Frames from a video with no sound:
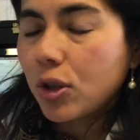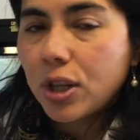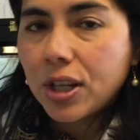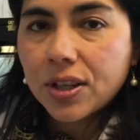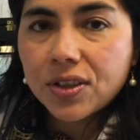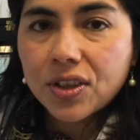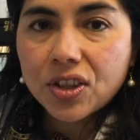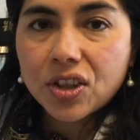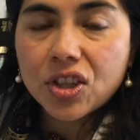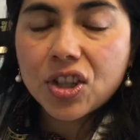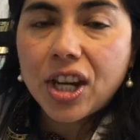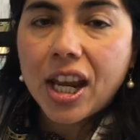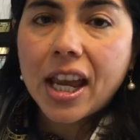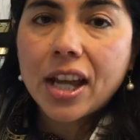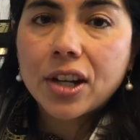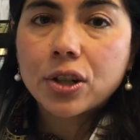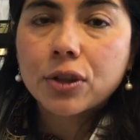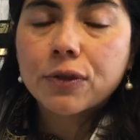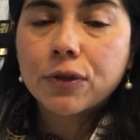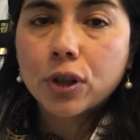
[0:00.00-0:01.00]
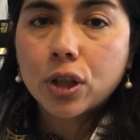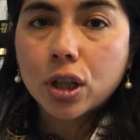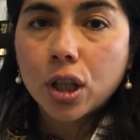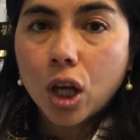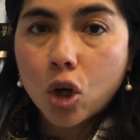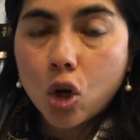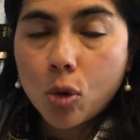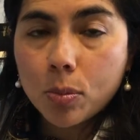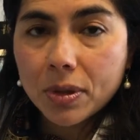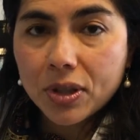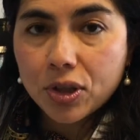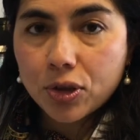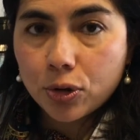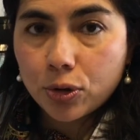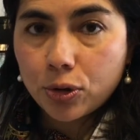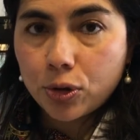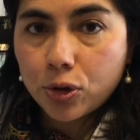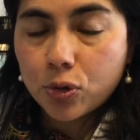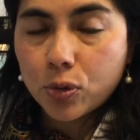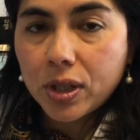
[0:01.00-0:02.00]
is the standard for glaucoma
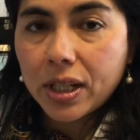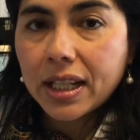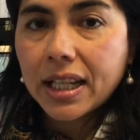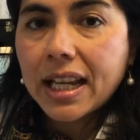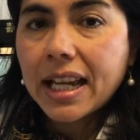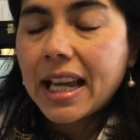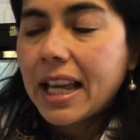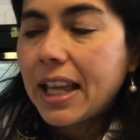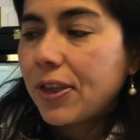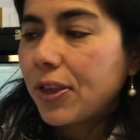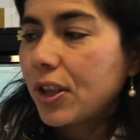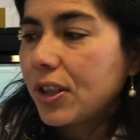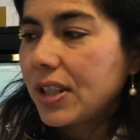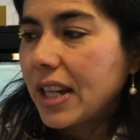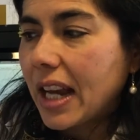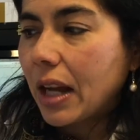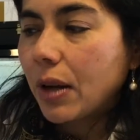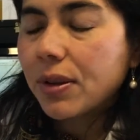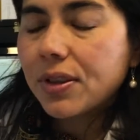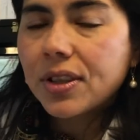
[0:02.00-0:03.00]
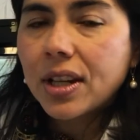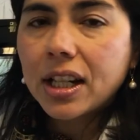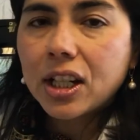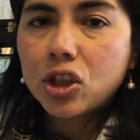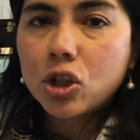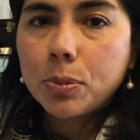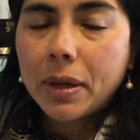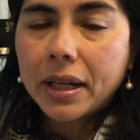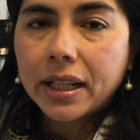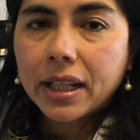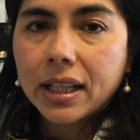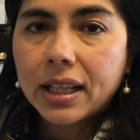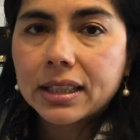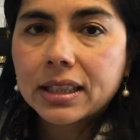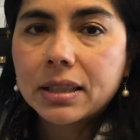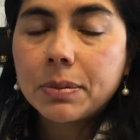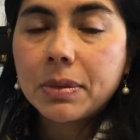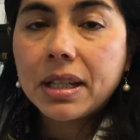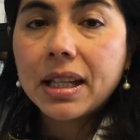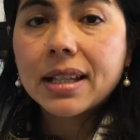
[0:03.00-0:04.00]
surgery. The downside of
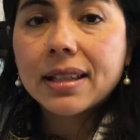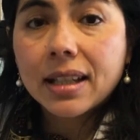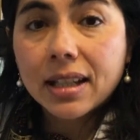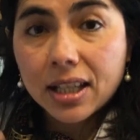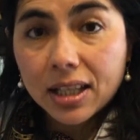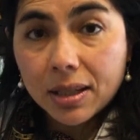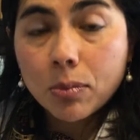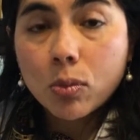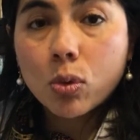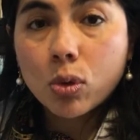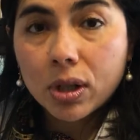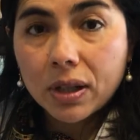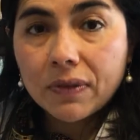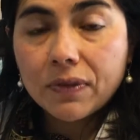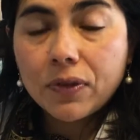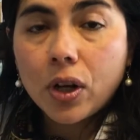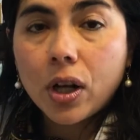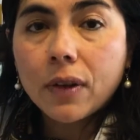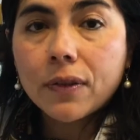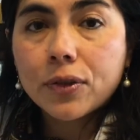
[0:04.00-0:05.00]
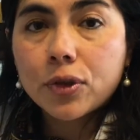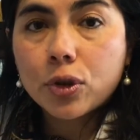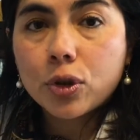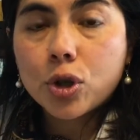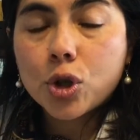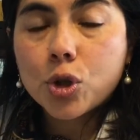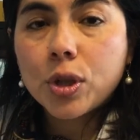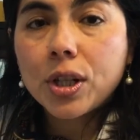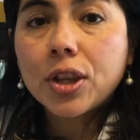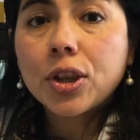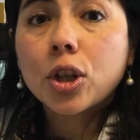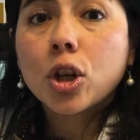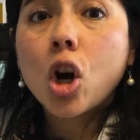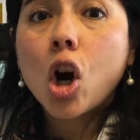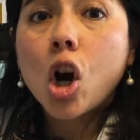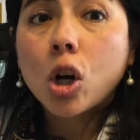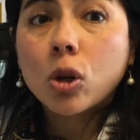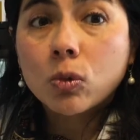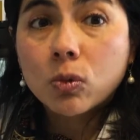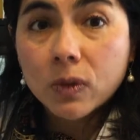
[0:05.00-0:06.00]
trabeculectomy is that it's a more involved surgery. There
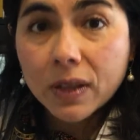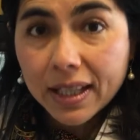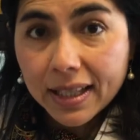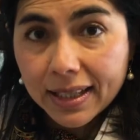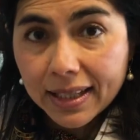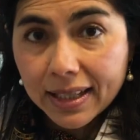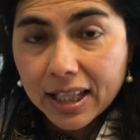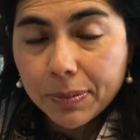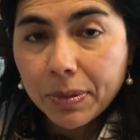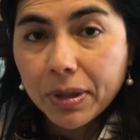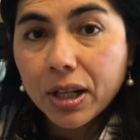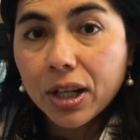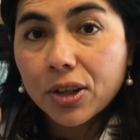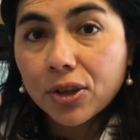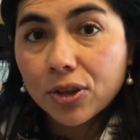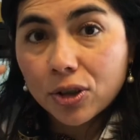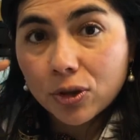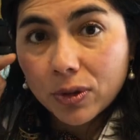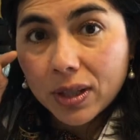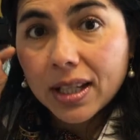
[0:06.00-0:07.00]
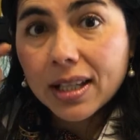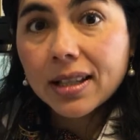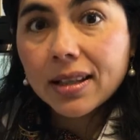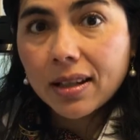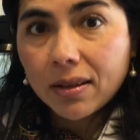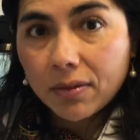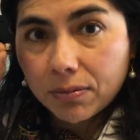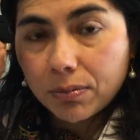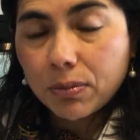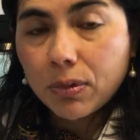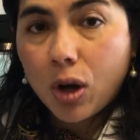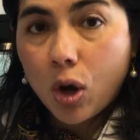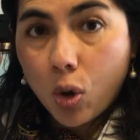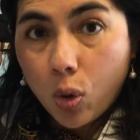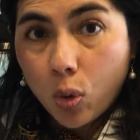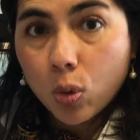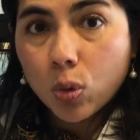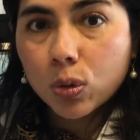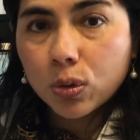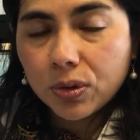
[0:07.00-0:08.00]
are risks because there is a
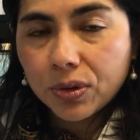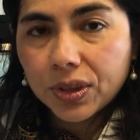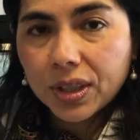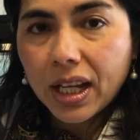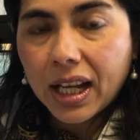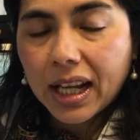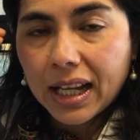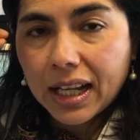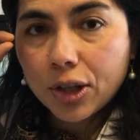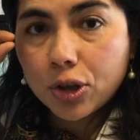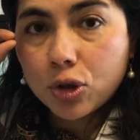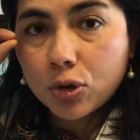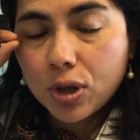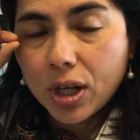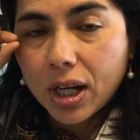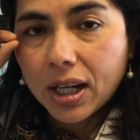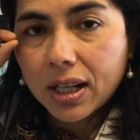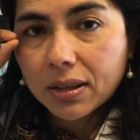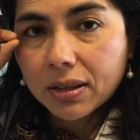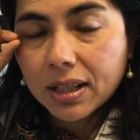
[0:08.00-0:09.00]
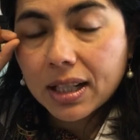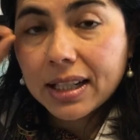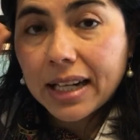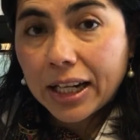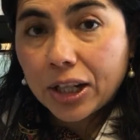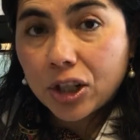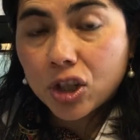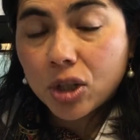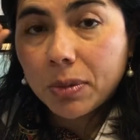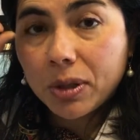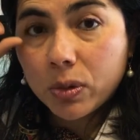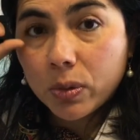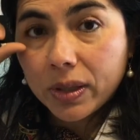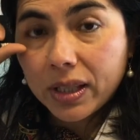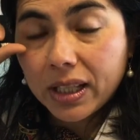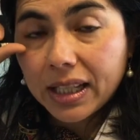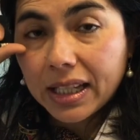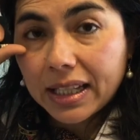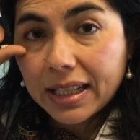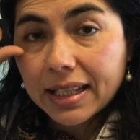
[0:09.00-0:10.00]
hole, a connection between
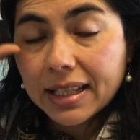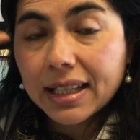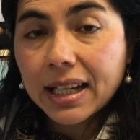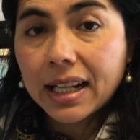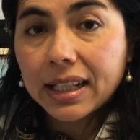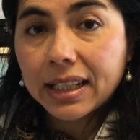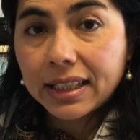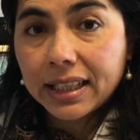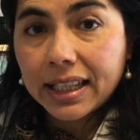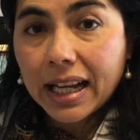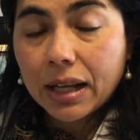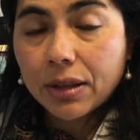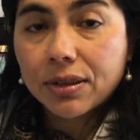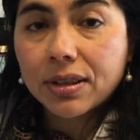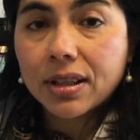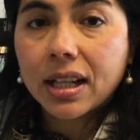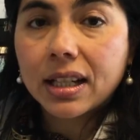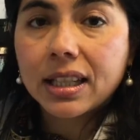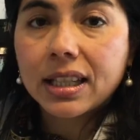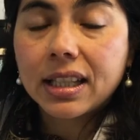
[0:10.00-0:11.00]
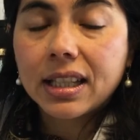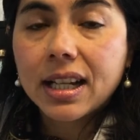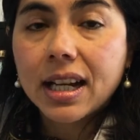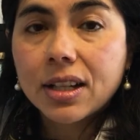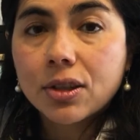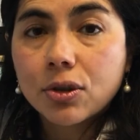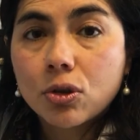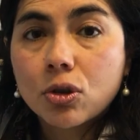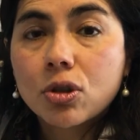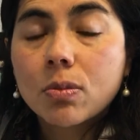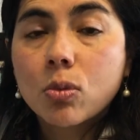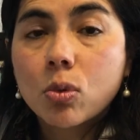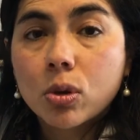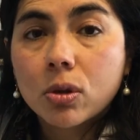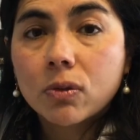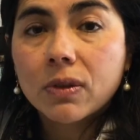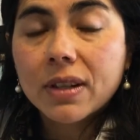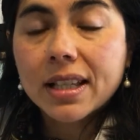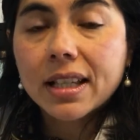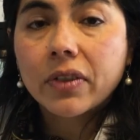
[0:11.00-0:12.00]
the inside and the outside of the eye, so there's a
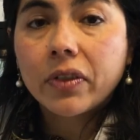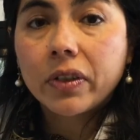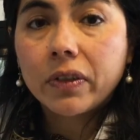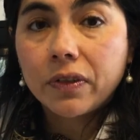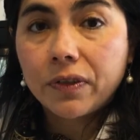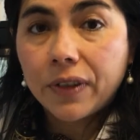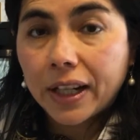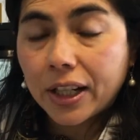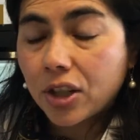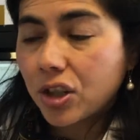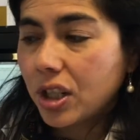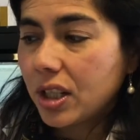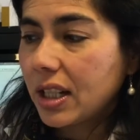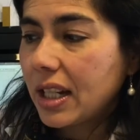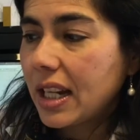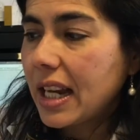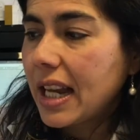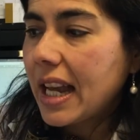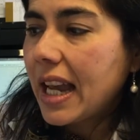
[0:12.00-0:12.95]
more risk of infection.